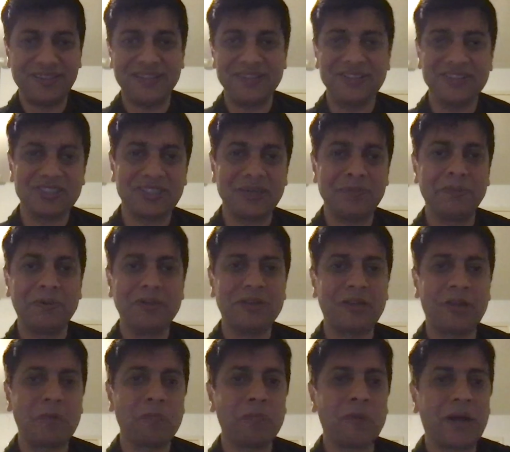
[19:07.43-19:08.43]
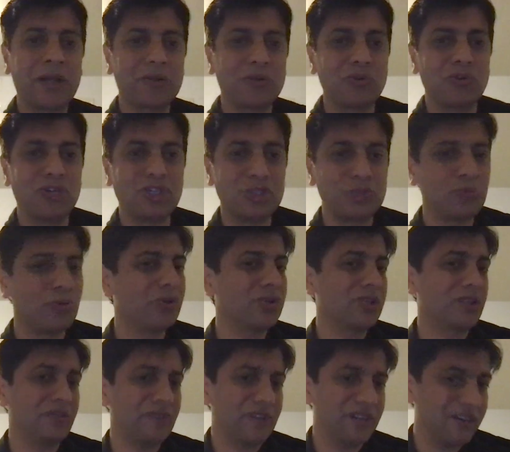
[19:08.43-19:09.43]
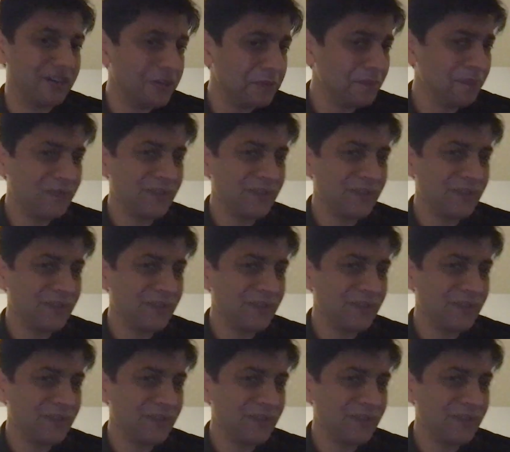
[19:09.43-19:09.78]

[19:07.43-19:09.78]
and the serpentine path to reach Porto Venere.